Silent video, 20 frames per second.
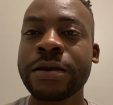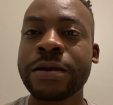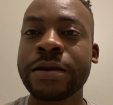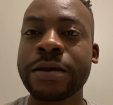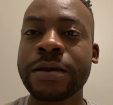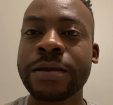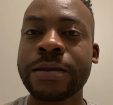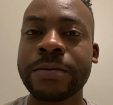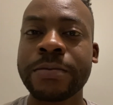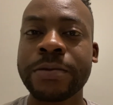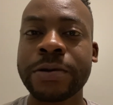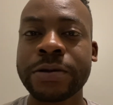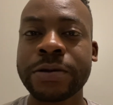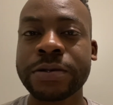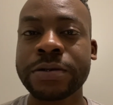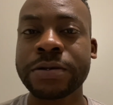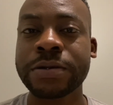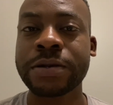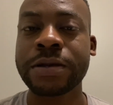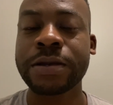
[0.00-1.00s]
and the
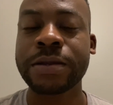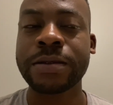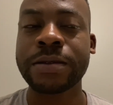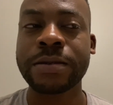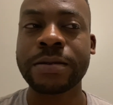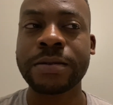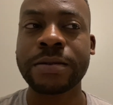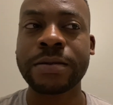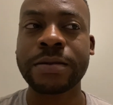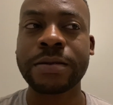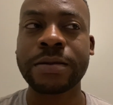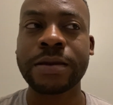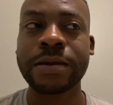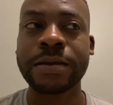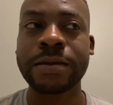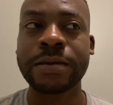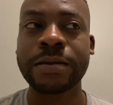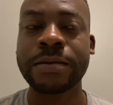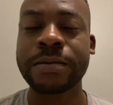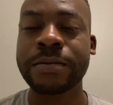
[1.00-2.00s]
person and then and
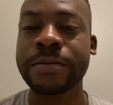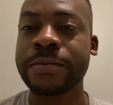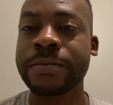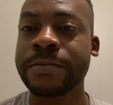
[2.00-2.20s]
then